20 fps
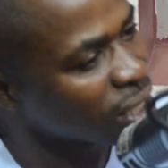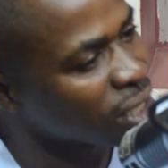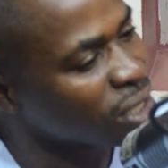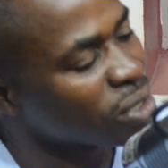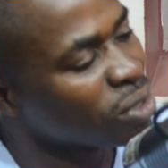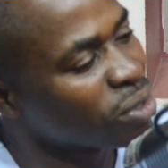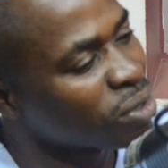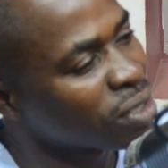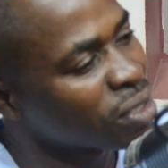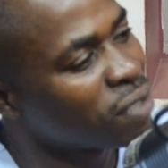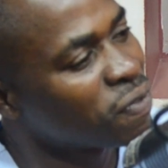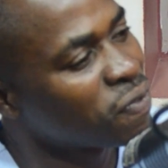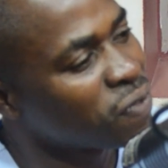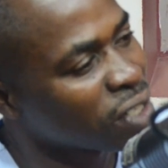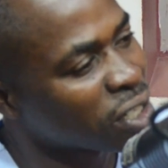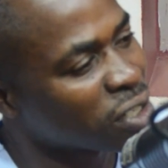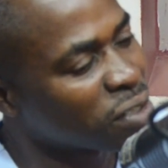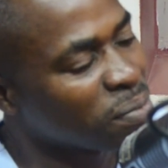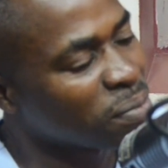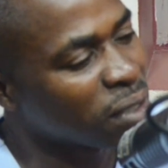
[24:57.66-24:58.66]
Don't
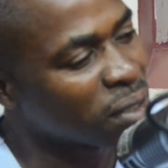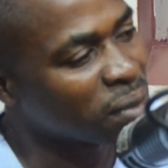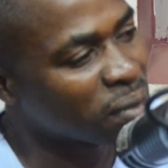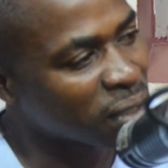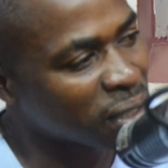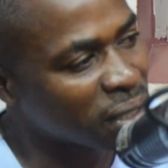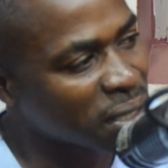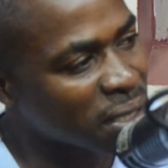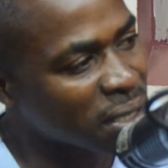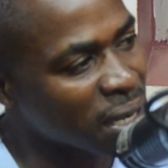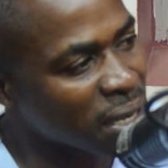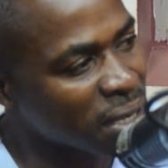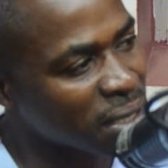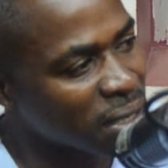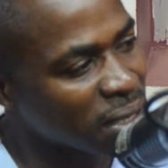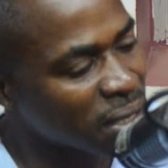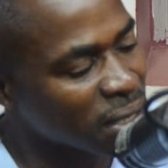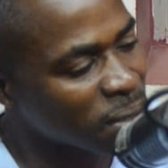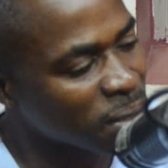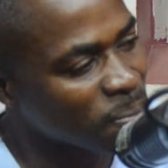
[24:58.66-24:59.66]
fear to be
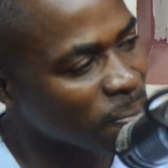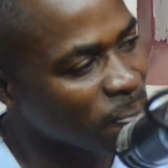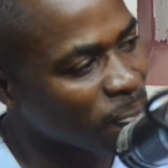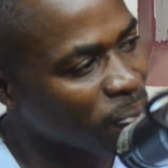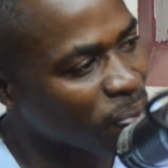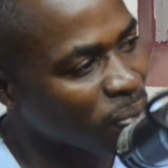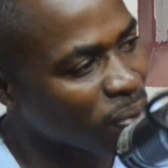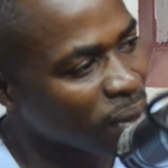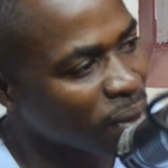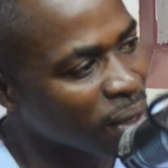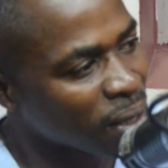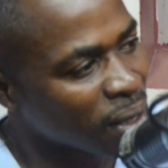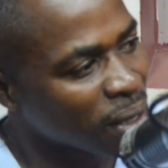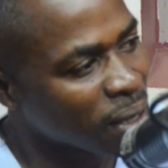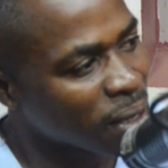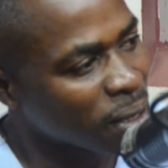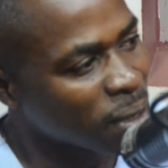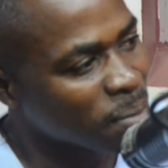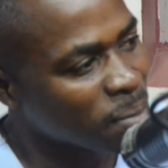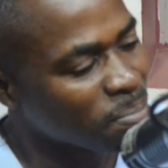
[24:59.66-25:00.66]
criticized,
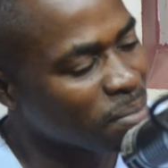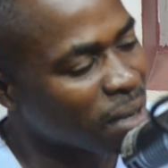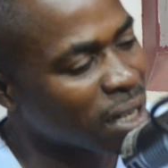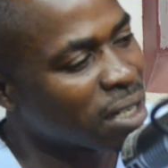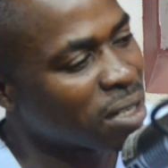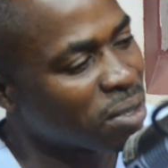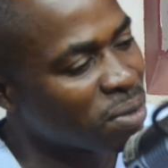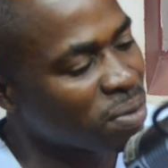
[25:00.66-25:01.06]
but